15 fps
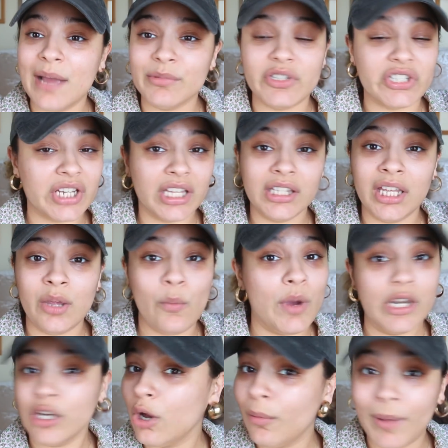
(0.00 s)
I'm chilling
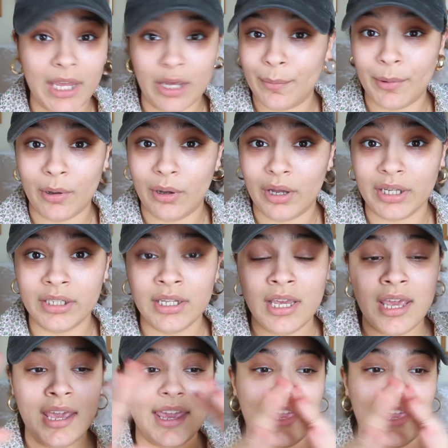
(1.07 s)
with no makeup on,